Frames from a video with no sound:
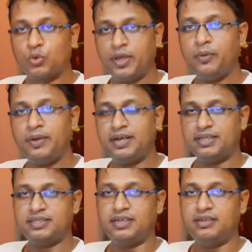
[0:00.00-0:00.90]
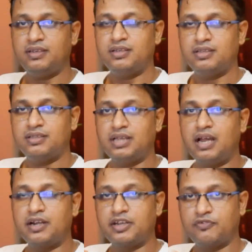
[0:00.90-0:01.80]
Today we will understand
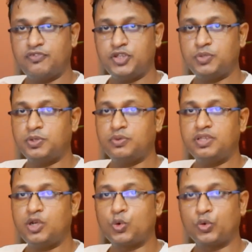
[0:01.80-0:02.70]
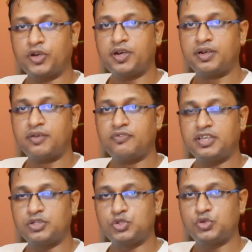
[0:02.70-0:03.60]
the difference between the rotator cuff
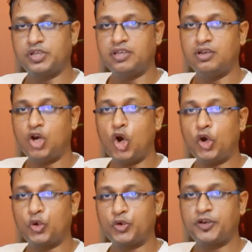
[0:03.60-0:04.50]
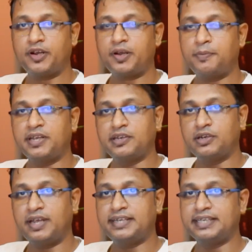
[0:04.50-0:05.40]
injury or rotator cuff
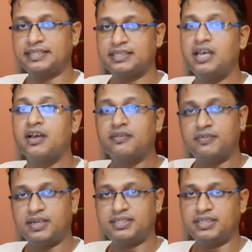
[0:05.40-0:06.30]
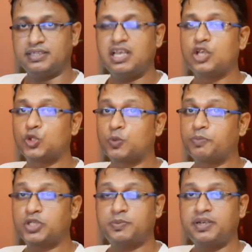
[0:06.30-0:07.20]
tendinitis versus
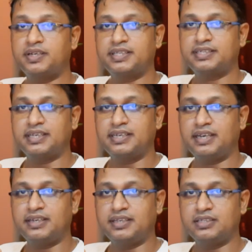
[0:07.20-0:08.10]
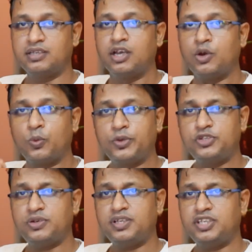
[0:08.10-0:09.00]
supraspinatus tendinitis.
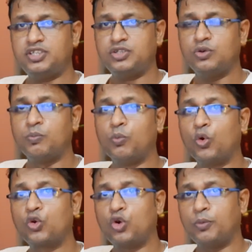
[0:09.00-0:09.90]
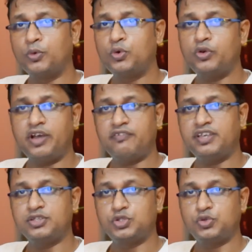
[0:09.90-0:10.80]
Which one is more common to
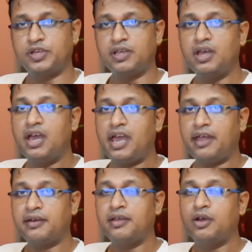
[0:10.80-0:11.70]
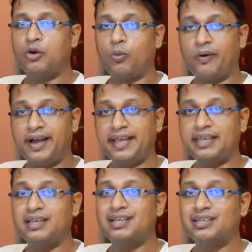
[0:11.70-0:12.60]
have an injury and
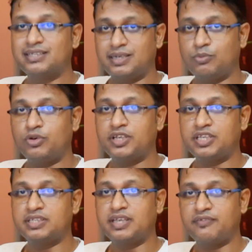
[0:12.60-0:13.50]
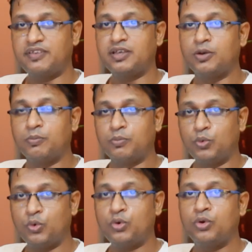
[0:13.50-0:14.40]
why someone is having
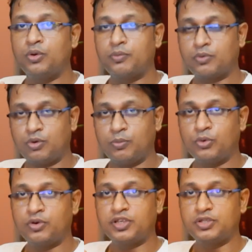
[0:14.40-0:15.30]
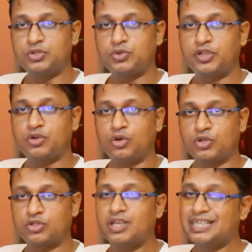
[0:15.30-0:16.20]
more common injury
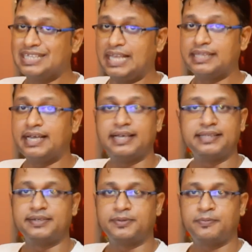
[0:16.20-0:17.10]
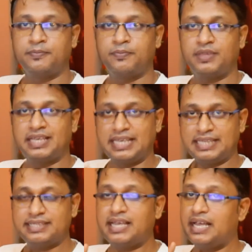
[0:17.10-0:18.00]
cause than the other?
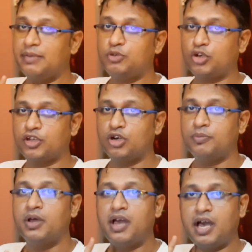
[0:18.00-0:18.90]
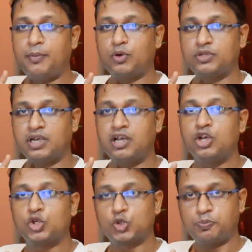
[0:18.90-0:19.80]
Yes, I am talking about
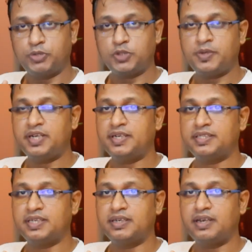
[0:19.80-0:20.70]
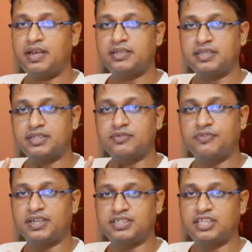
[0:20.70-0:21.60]
the supraspinatus
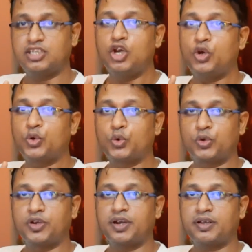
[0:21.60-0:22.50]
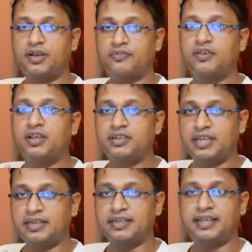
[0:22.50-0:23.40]
tendinitis versus rotator cuff
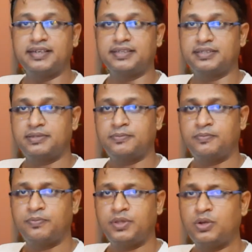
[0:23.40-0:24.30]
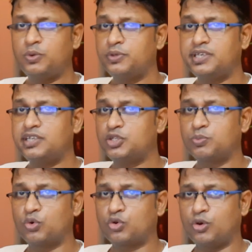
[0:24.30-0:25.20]
tendinitis. Which one
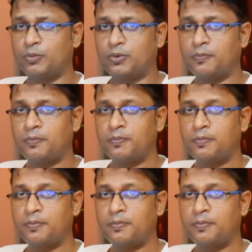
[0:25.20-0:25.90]
is more common?